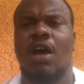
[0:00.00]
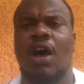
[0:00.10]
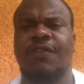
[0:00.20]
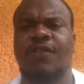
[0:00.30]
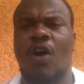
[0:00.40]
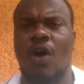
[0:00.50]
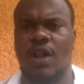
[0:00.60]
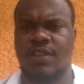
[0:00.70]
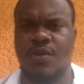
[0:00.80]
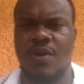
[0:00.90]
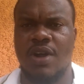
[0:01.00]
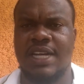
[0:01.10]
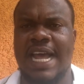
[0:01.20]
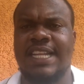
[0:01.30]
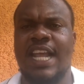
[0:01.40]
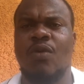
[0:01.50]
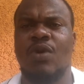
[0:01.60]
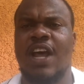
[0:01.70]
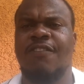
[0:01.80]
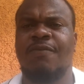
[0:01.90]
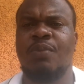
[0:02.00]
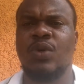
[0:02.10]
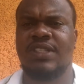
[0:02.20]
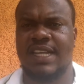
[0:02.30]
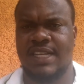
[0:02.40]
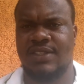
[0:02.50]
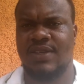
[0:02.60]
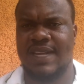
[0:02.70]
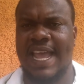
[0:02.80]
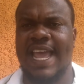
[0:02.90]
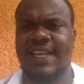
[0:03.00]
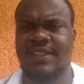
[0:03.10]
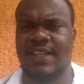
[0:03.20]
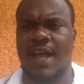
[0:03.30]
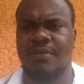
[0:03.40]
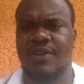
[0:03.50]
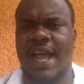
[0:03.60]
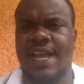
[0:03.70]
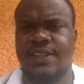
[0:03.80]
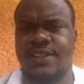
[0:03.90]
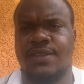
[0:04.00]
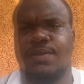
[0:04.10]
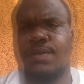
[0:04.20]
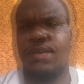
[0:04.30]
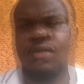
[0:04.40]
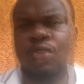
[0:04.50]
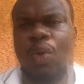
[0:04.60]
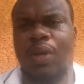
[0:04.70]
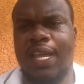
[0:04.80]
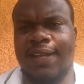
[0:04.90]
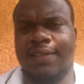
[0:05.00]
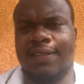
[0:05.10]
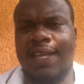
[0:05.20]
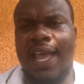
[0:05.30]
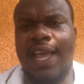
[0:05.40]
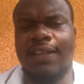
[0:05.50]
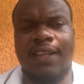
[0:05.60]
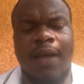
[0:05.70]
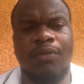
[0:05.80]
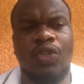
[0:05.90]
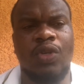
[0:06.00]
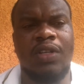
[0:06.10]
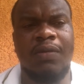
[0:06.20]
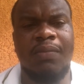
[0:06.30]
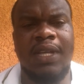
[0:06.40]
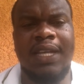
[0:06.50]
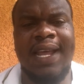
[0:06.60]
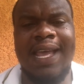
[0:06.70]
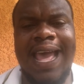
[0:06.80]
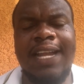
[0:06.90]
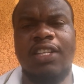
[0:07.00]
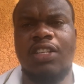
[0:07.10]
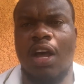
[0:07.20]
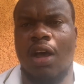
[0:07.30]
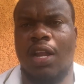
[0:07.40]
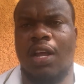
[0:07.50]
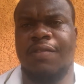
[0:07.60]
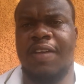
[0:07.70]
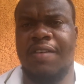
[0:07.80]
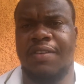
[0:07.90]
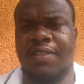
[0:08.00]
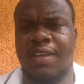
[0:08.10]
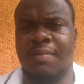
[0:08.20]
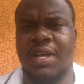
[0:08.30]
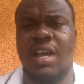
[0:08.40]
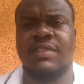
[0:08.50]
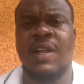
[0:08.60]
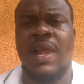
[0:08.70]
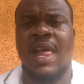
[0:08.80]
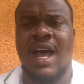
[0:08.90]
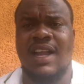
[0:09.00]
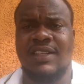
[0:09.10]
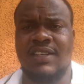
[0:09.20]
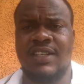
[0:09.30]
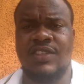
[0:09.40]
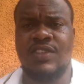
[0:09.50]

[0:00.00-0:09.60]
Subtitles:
of all the work that they would have put into the exam, right? So yes, the exam shouldn't be the end all of everything, because a lot of these